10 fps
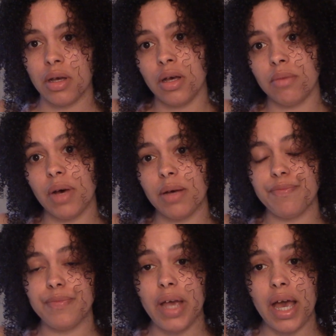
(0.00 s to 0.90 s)

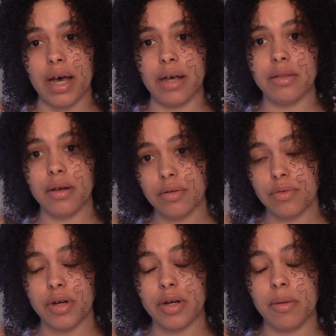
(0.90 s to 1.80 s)
but yeah, those
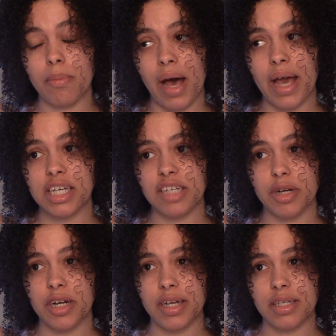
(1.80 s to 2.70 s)
were my
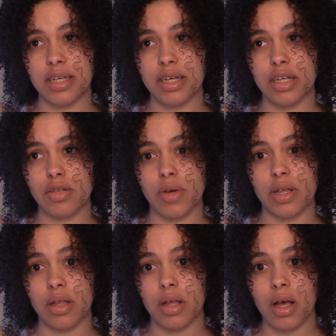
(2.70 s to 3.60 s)
experiences
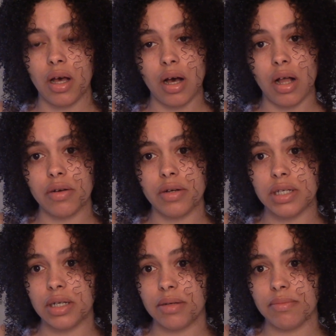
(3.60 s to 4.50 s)
with
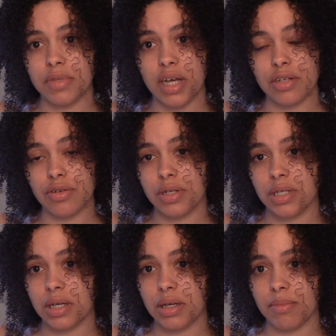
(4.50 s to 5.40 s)
colorism,
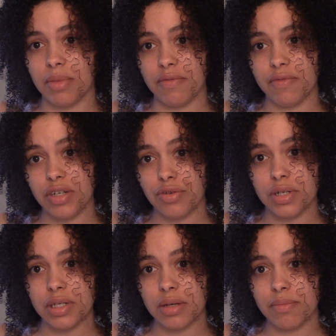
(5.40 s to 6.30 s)
texturism, and
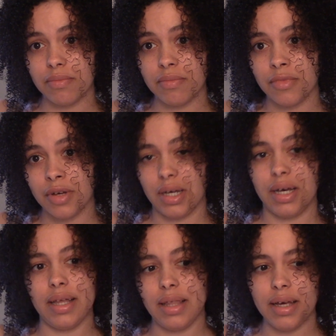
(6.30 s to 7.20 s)
featurism.
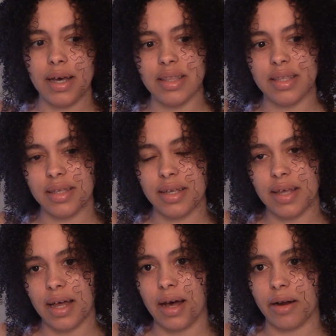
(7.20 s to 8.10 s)
I think I did
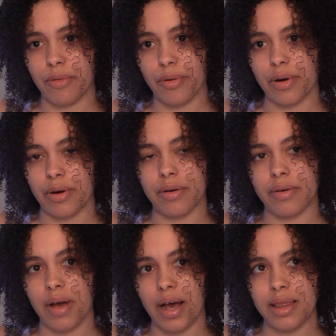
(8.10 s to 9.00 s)
that out of order.
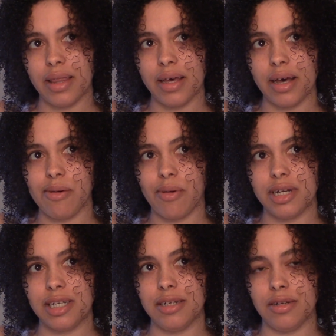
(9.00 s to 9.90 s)
I think I
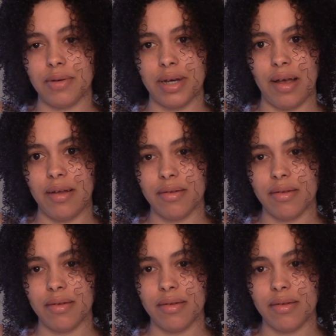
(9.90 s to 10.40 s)
wanted to do it